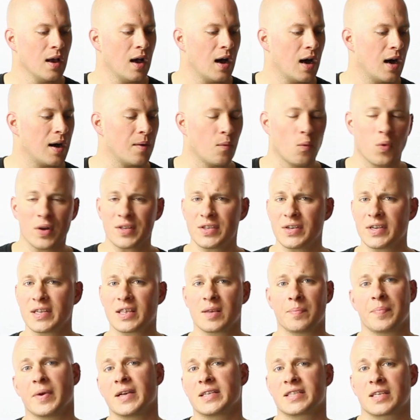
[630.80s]
Once you get the
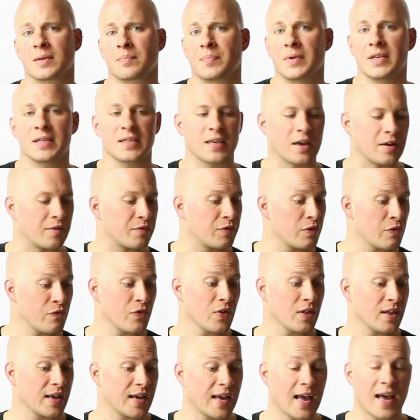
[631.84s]
basic beat down, if you
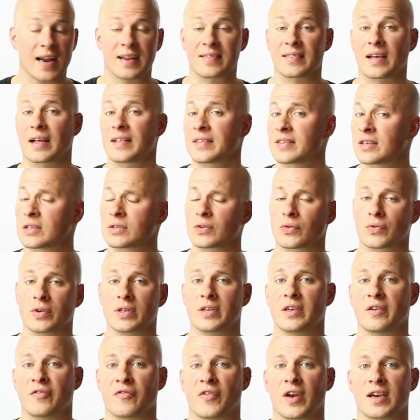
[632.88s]
feel like adding that, that's a
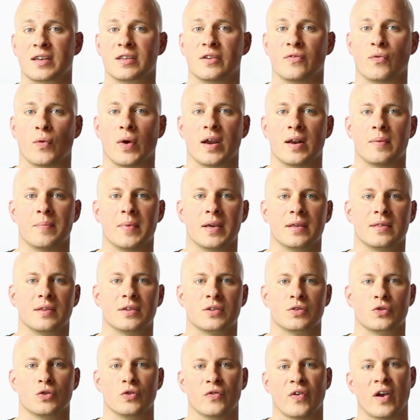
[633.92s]
really effective way to make
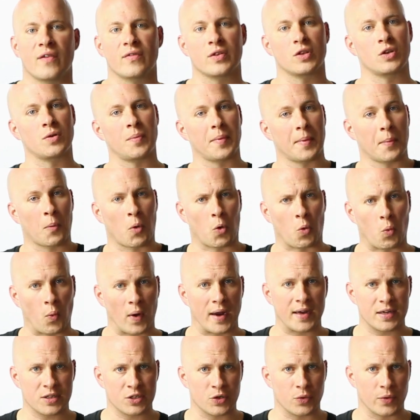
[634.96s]
this groove have a little bit more
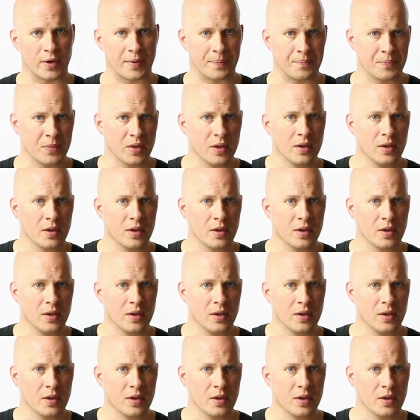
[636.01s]
weight to it.